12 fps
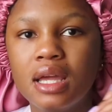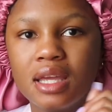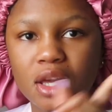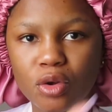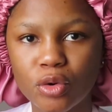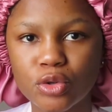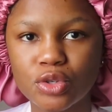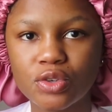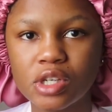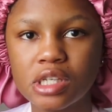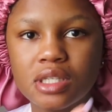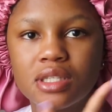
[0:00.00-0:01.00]
get
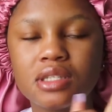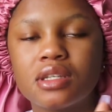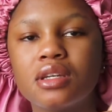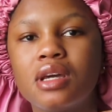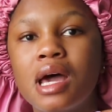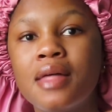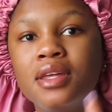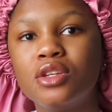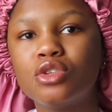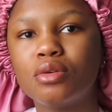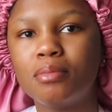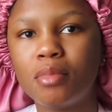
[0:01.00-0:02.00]
groceries, and
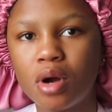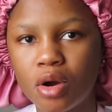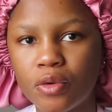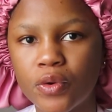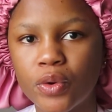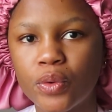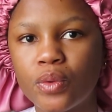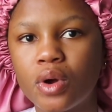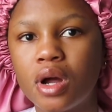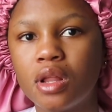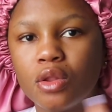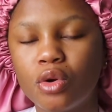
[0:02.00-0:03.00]
then tomorrow
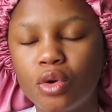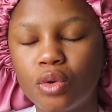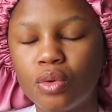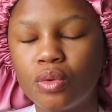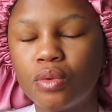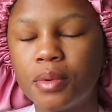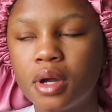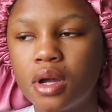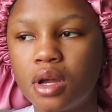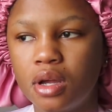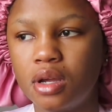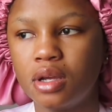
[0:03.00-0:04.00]
I'll go
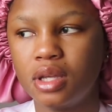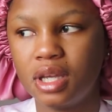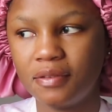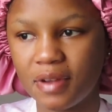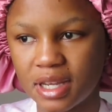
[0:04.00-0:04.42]
get